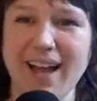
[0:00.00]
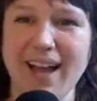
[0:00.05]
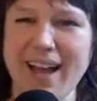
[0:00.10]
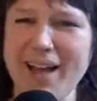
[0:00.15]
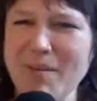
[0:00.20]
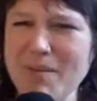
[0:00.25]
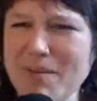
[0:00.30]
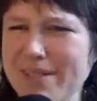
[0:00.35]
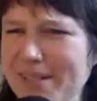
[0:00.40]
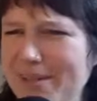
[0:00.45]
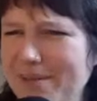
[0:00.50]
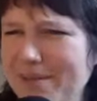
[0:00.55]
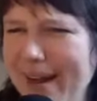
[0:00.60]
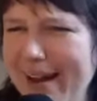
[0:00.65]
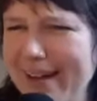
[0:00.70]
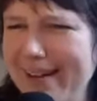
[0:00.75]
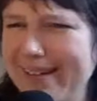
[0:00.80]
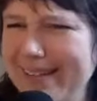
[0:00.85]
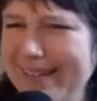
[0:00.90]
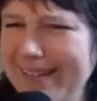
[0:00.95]
I almost said
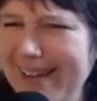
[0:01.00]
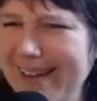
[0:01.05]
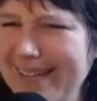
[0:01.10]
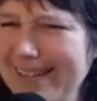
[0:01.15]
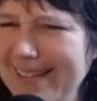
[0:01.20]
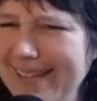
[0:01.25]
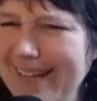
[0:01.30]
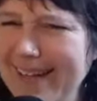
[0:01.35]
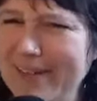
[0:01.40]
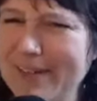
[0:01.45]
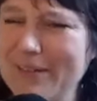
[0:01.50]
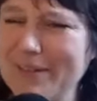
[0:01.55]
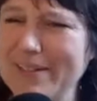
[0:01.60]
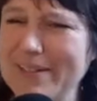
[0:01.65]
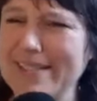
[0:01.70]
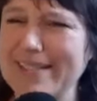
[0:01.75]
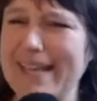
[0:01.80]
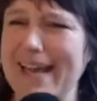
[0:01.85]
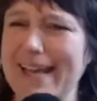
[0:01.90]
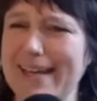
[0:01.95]
radicalizing. I don't know if
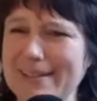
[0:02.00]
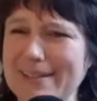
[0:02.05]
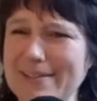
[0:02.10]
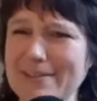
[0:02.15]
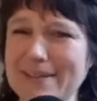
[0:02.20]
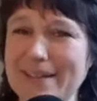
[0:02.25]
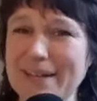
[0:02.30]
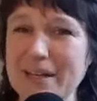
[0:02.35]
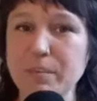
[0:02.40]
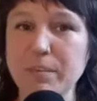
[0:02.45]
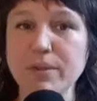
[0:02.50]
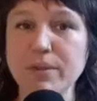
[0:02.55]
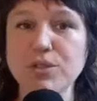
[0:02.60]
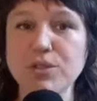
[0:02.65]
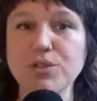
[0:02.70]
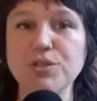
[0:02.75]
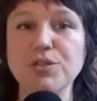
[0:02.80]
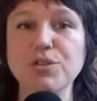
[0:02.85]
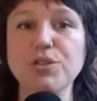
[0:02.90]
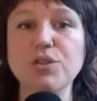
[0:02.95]
it's that extreme, but
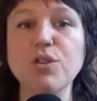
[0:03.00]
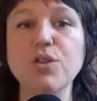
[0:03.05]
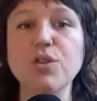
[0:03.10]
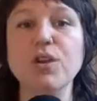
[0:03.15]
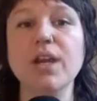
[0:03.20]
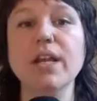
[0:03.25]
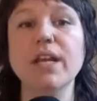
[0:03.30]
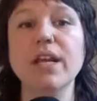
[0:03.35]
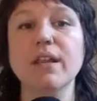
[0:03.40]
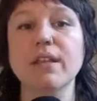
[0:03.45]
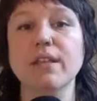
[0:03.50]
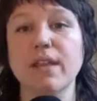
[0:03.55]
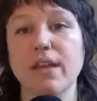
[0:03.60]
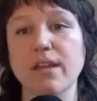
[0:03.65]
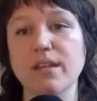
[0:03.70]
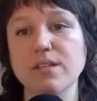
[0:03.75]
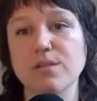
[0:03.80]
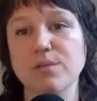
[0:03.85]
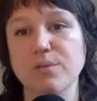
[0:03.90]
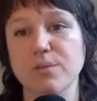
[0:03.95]
just looking at
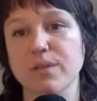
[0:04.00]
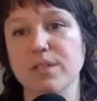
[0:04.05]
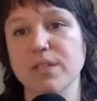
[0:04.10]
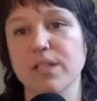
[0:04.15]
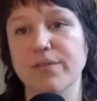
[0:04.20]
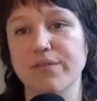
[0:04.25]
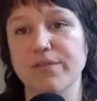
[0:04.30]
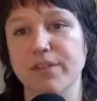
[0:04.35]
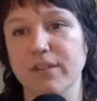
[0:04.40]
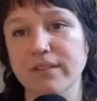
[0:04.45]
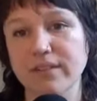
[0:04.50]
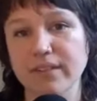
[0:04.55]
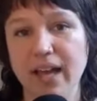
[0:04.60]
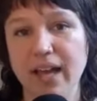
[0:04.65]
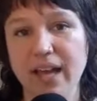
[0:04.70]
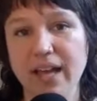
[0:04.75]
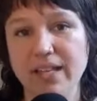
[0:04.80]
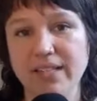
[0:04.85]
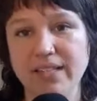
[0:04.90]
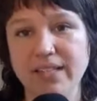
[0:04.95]
things through a different
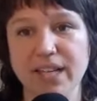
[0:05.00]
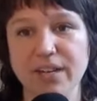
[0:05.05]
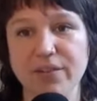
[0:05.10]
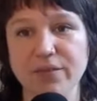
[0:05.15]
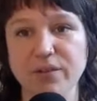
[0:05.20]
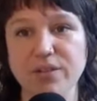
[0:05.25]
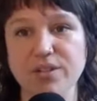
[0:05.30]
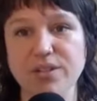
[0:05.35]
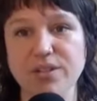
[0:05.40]
lens. And if we're